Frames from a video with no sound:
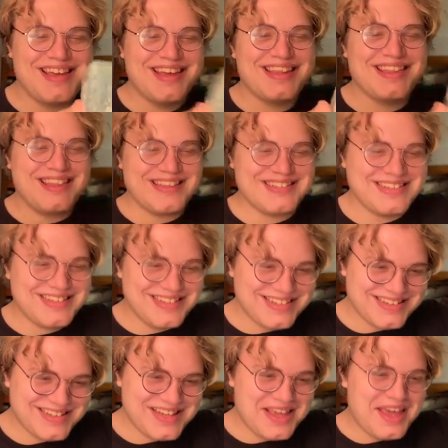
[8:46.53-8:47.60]

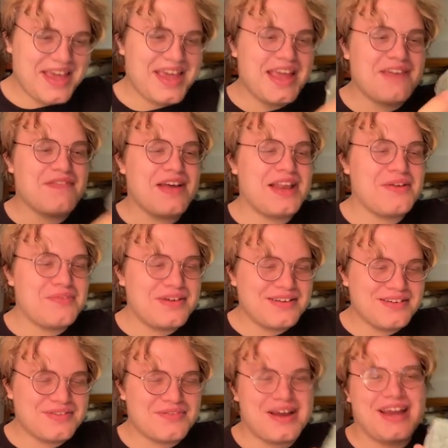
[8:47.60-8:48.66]
If
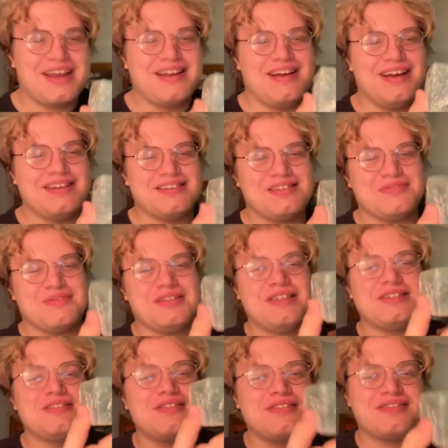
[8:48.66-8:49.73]
anyone recognizes what
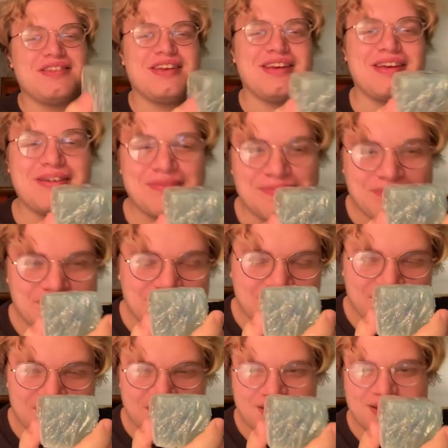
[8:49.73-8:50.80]
this looks like,
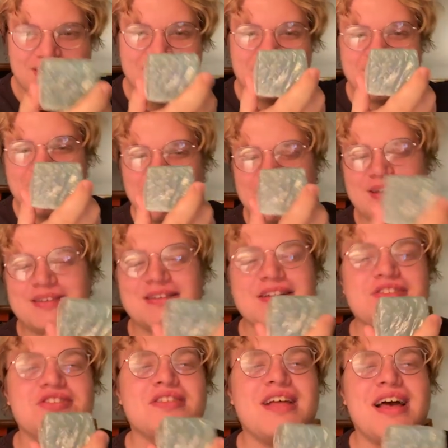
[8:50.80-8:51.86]
it is a
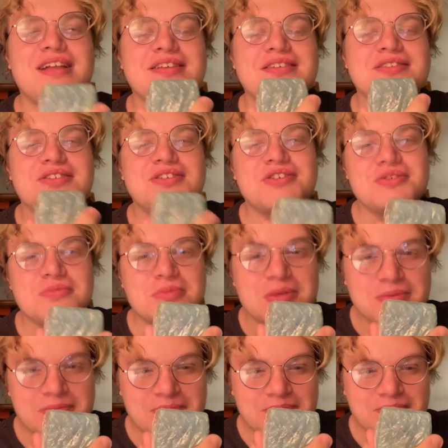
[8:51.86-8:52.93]
gelatinous cube.
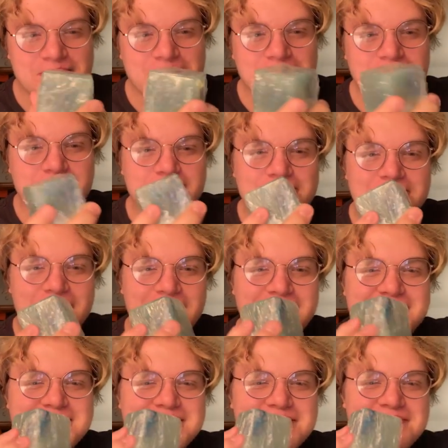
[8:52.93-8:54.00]

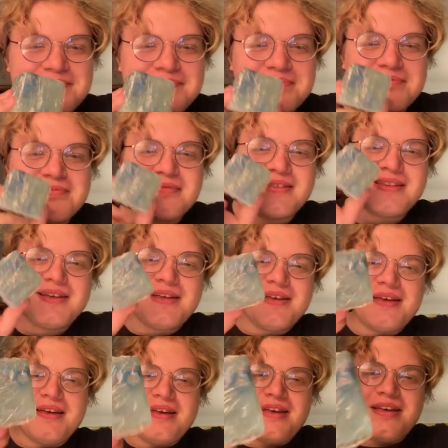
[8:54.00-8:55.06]
But
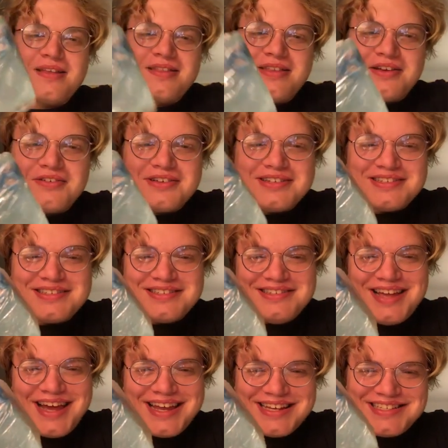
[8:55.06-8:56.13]
there is
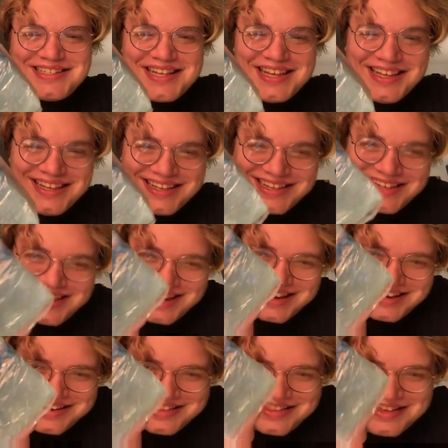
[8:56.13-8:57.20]
dice
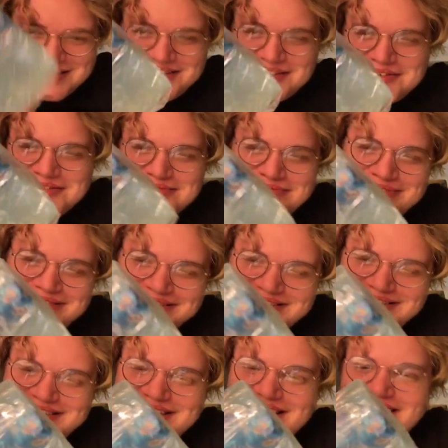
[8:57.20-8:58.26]
in the cube,
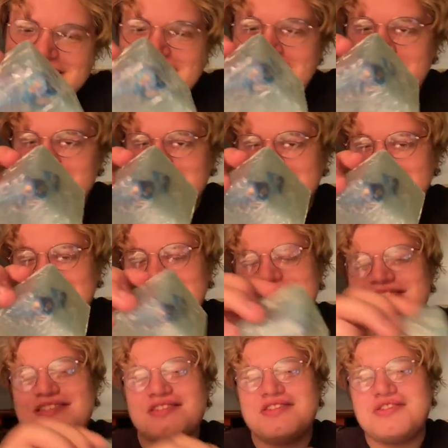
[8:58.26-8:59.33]
and it
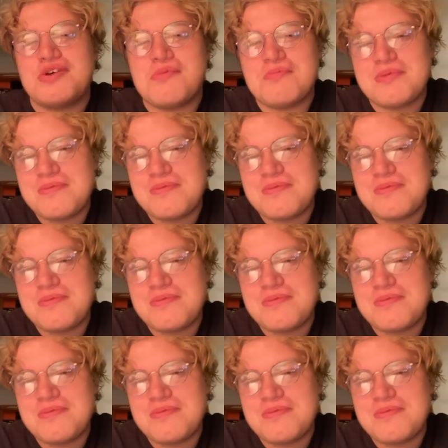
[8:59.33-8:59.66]
is soap.